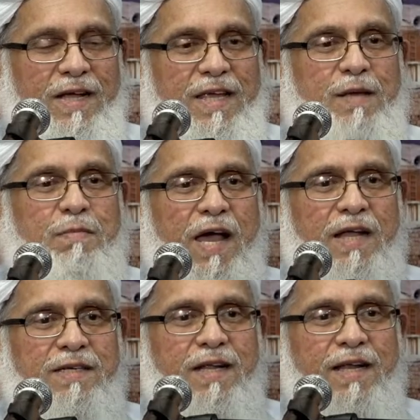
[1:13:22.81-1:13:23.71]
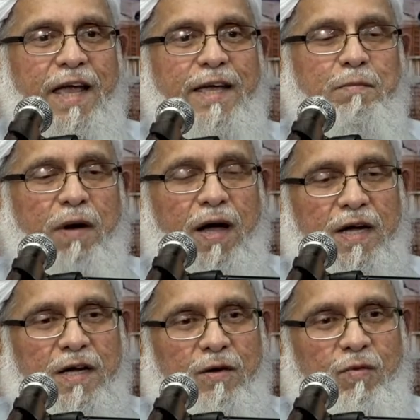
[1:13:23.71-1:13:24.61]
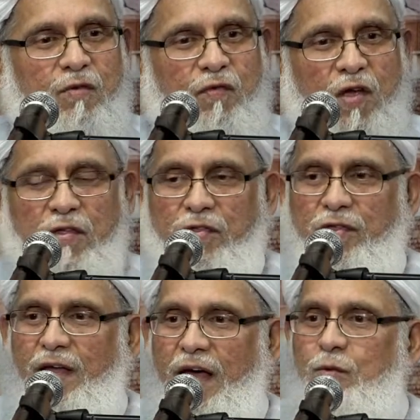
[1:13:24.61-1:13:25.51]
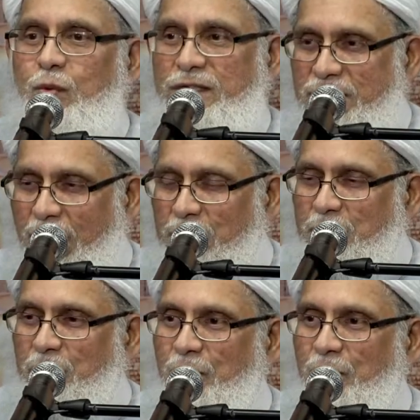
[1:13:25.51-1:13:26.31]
iman and hikmah, with faith and wisdom.